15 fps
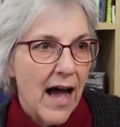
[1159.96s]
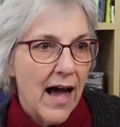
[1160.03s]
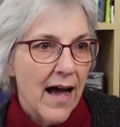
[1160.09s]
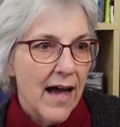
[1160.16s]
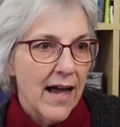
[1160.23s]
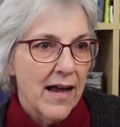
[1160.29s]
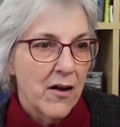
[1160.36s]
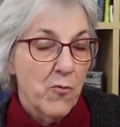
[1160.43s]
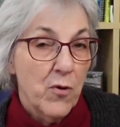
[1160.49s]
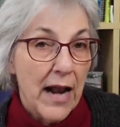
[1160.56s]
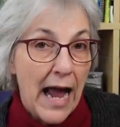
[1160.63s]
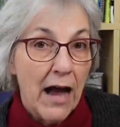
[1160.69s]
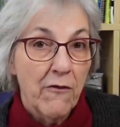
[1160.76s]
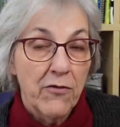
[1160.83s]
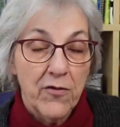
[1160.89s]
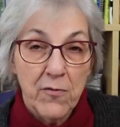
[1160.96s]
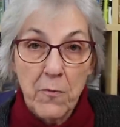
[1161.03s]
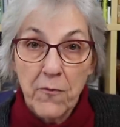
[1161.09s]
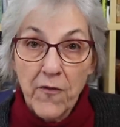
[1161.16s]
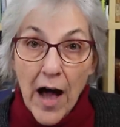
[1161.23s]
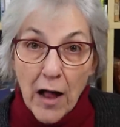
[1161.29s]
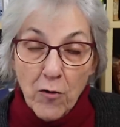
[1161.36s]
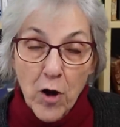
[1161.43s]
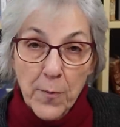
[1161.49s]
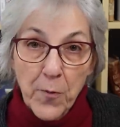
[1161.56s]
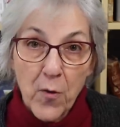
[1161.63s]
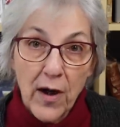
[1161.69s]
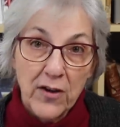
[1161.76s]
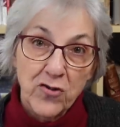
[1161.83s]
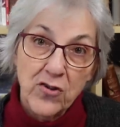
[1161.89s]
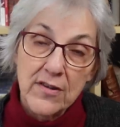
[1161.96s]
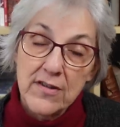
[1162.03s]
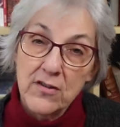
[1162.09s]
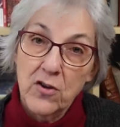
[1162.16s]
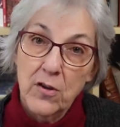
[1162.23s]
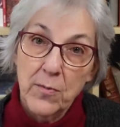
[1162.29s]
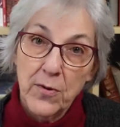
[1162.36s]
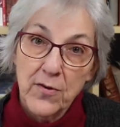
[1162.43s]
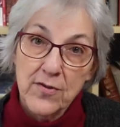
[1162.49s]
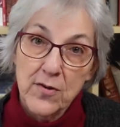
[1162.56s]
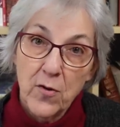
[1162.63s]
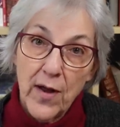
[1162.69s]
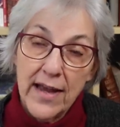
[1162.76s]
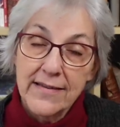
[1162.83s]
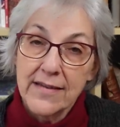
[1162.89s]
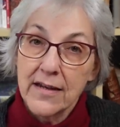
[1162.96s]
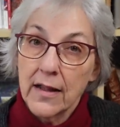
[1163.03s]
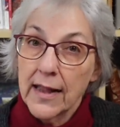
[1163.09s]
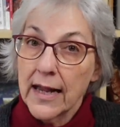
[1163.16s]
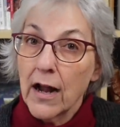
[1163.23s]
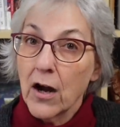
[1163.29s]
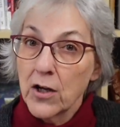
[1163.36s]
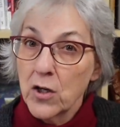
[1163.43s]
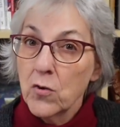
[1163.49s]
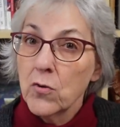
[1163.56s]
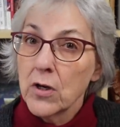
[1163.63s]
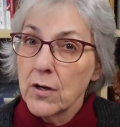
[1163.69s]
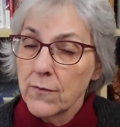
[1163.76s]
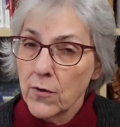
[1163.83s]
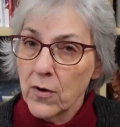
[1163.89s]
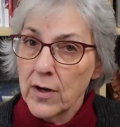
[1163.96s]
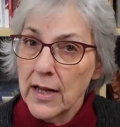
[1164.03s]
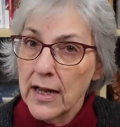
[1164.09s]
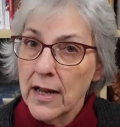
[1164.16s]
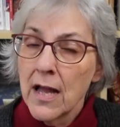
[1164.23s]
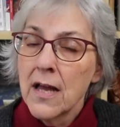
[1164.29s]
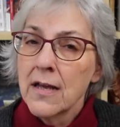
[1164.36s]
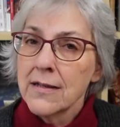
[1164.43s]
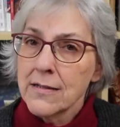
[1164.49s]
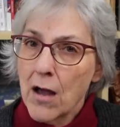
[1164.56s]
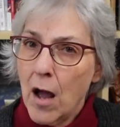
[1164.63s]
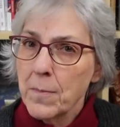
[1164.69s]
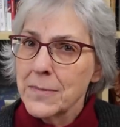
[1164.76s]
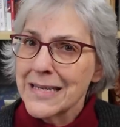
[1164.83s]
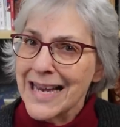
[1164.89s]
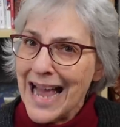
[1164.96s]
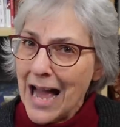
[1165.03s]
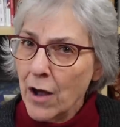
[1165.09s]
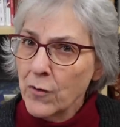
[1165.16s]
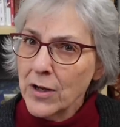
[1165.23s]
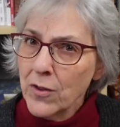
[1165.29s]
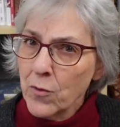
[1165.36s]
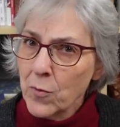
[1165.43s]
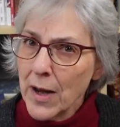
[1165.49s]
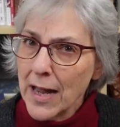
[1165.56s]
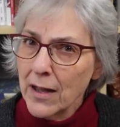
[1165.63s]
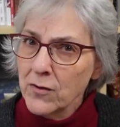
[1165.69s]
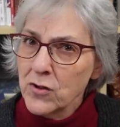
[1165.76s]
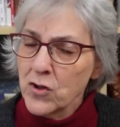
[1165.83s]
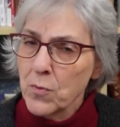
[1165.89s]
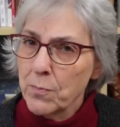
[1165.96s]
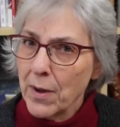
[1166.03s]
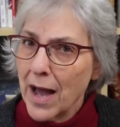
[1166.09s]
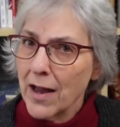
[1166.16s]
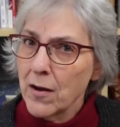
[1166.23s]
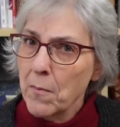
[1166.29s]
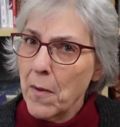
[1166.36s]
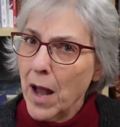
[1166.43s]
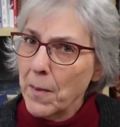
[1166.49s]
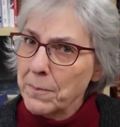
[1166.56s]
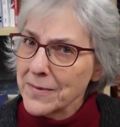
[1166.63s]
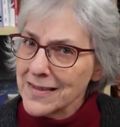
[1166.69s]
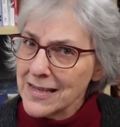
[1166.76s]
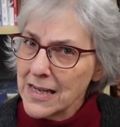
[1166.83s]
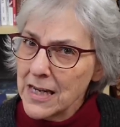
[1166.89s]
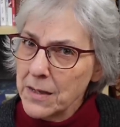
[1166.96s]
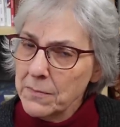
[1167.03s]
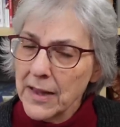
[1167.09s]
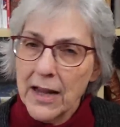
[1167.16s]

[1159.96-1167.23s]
I would have some follow-up questions to the person who asked it, like, are you converting top-down in the round to bottom-up seam?